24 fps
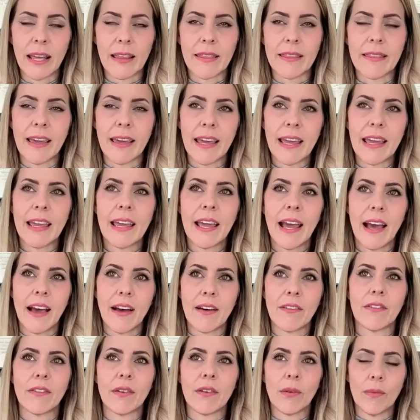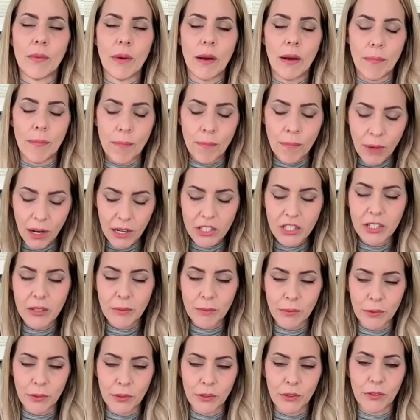and they have a much
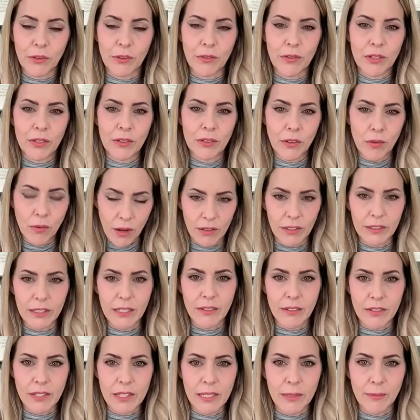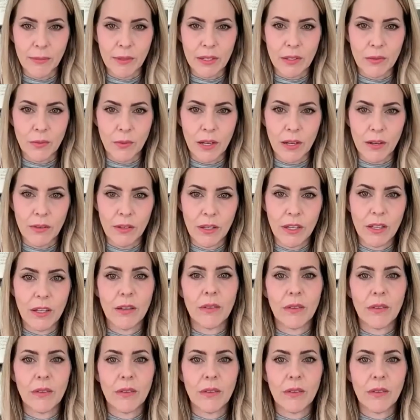improved quality of sleep as well,